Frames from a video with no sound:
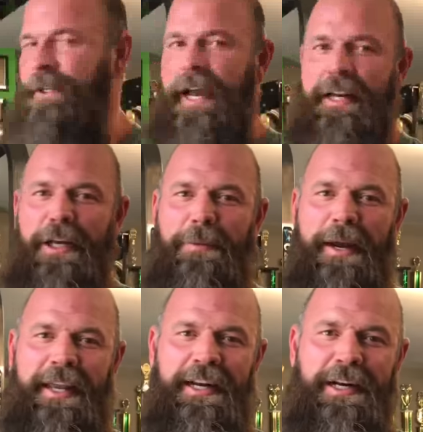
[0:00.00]
So I had to go
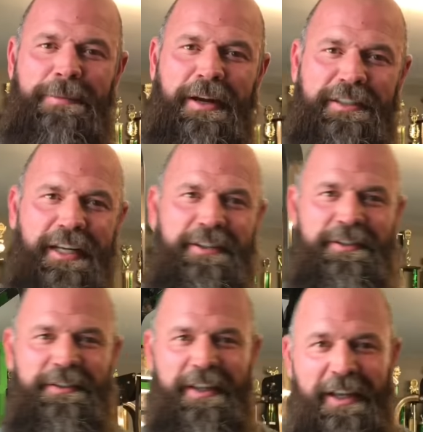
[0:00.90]
back in and apologize.
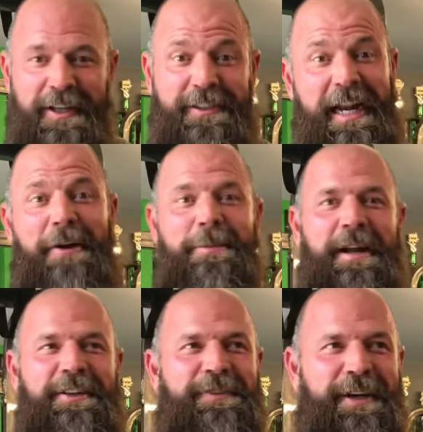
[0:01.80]
So now we're
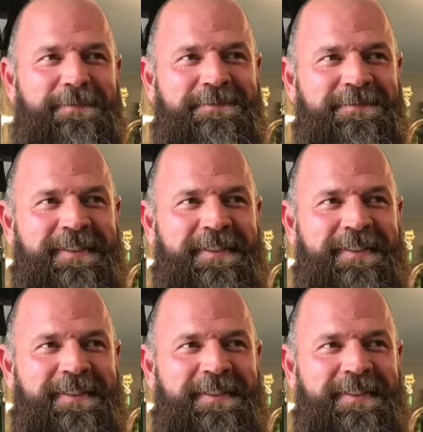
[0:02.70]
about to film.